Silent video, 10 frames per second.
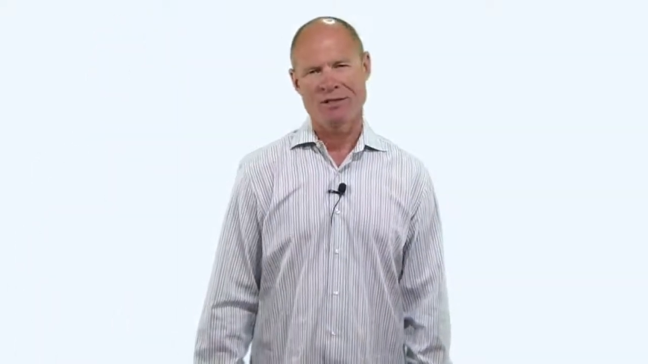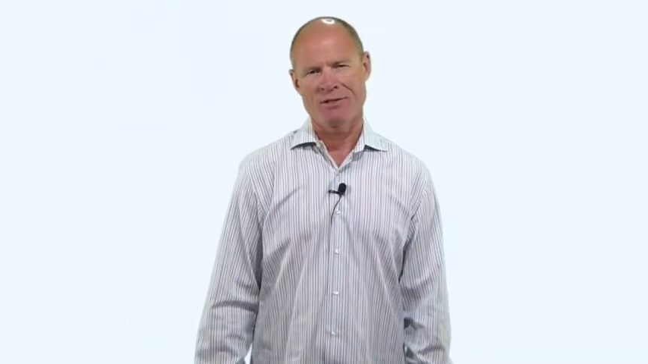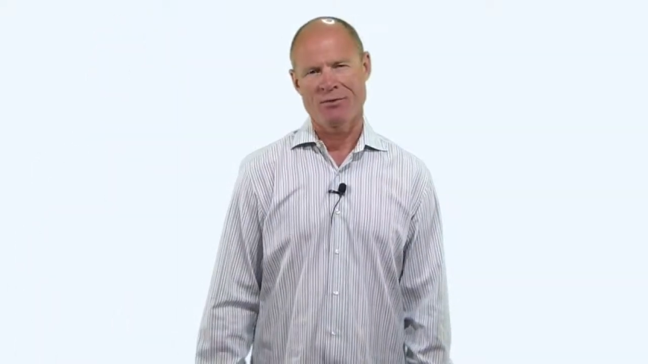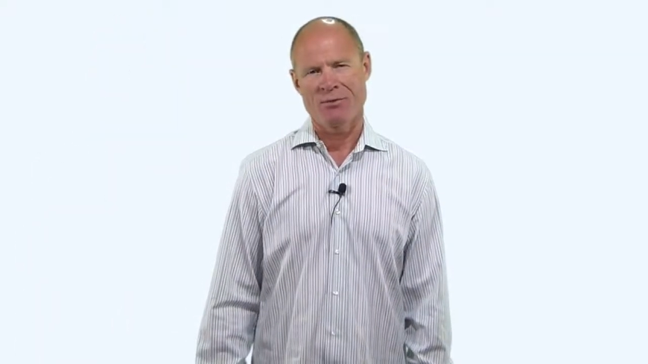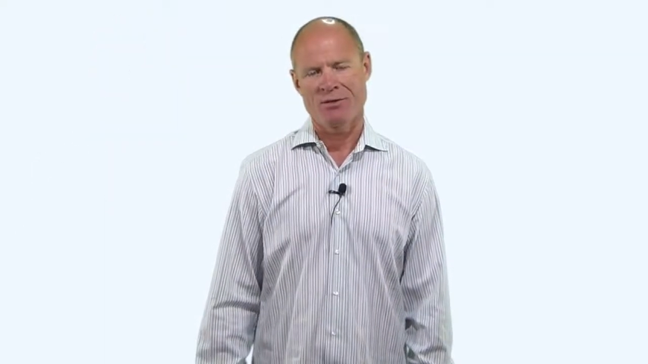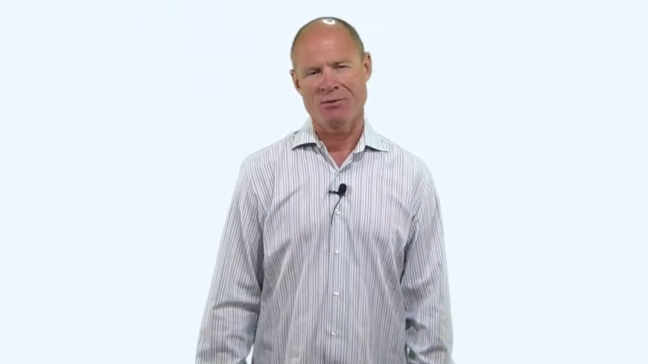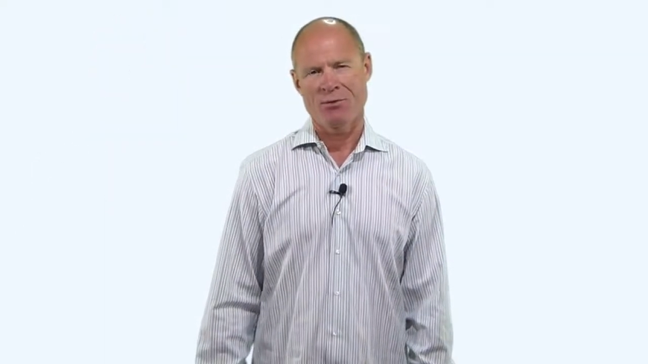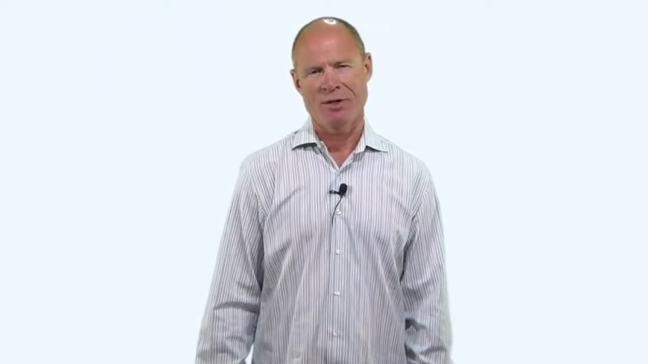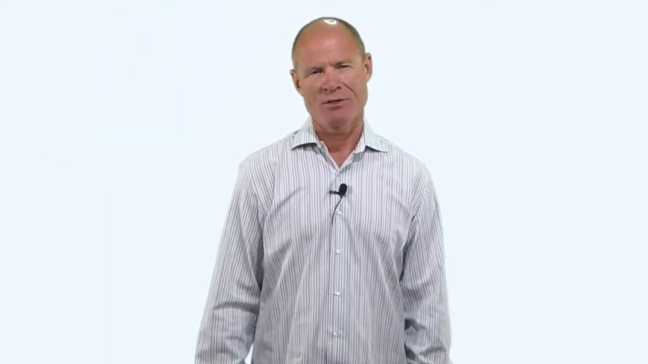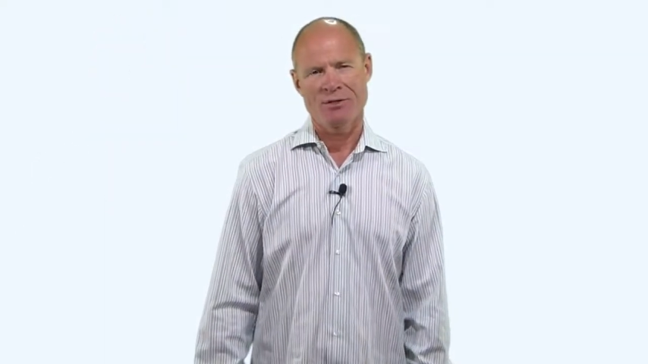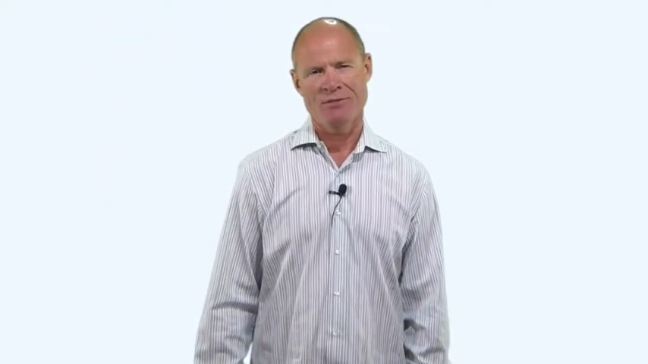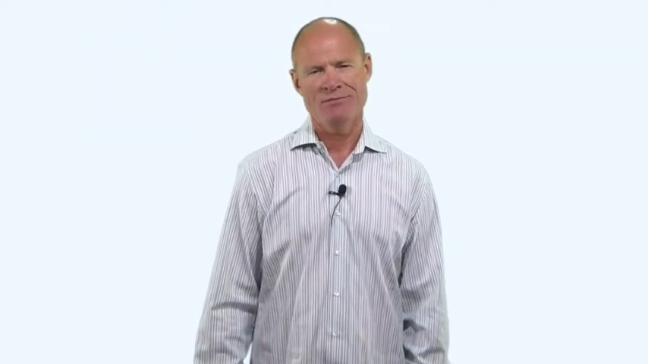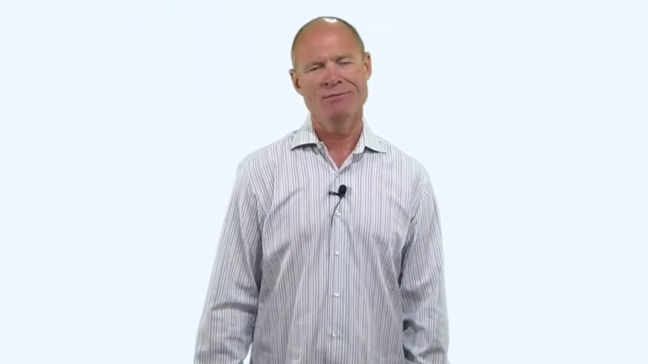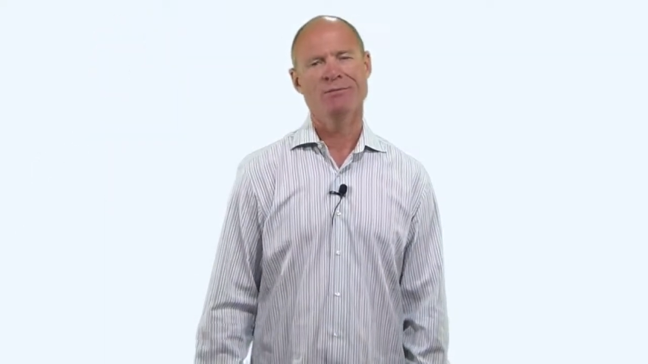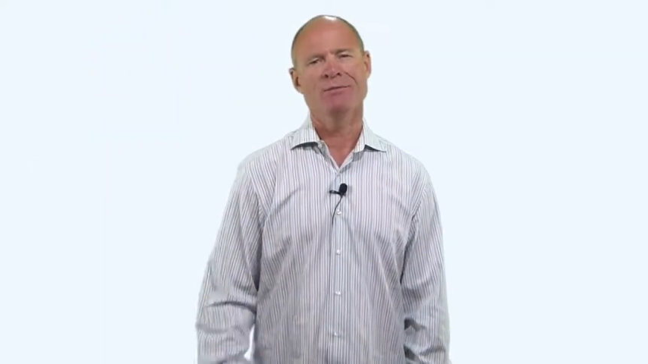Thanks very much for watching.
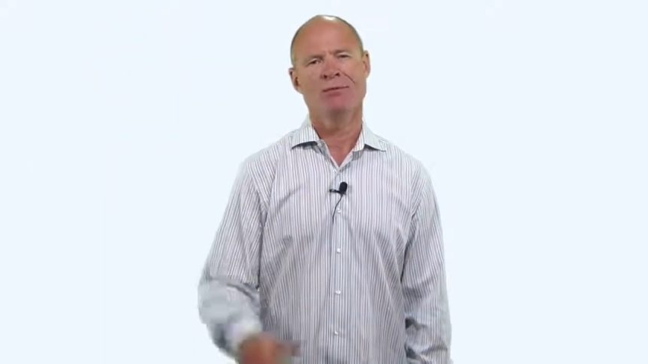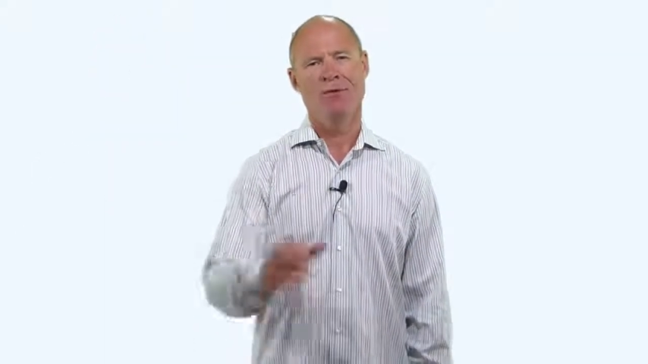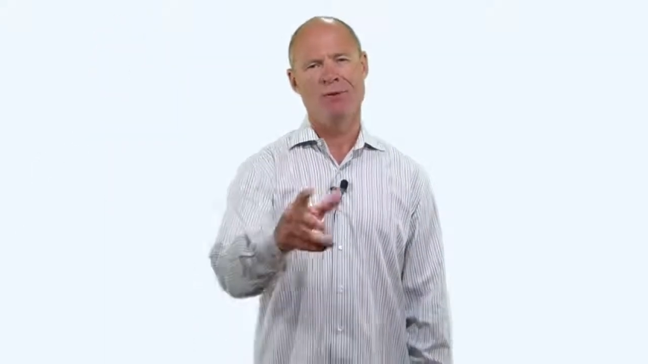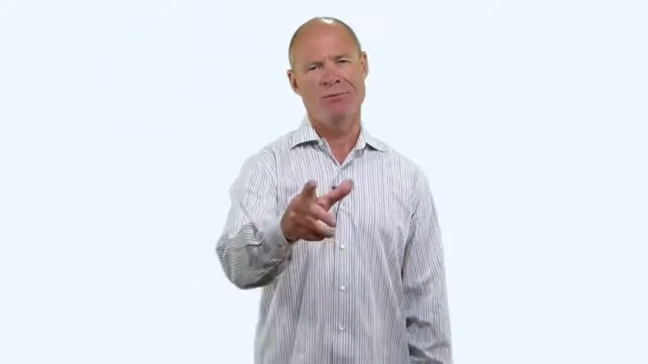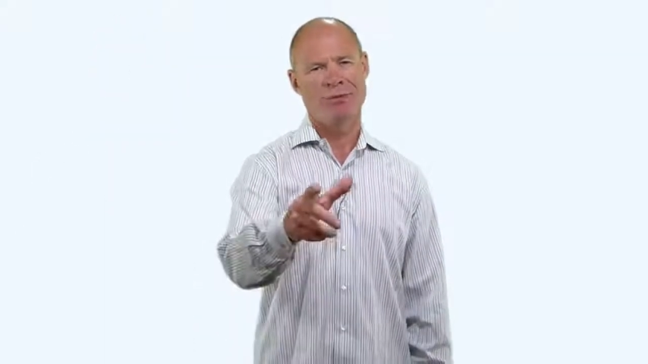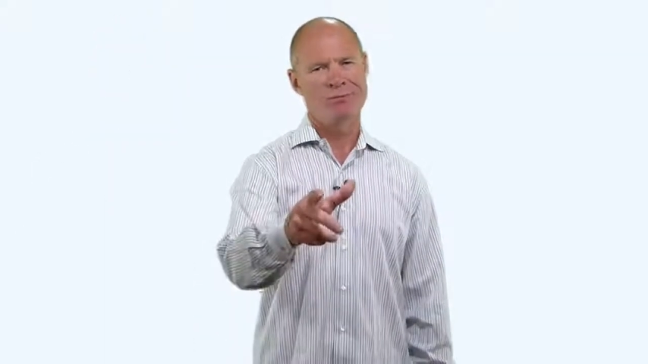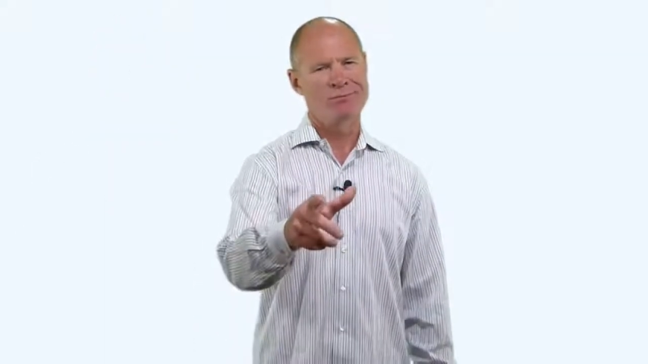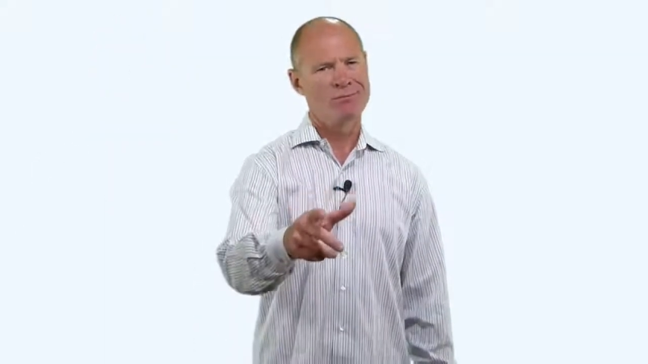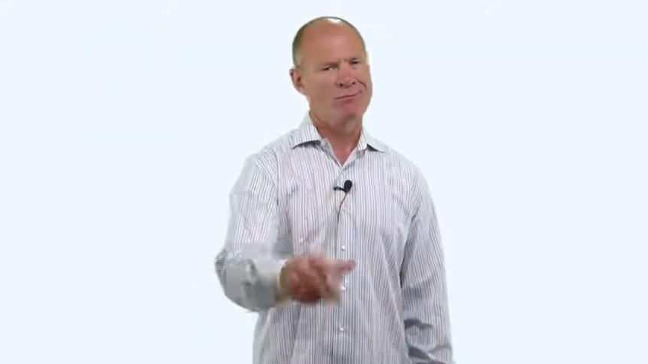Remember,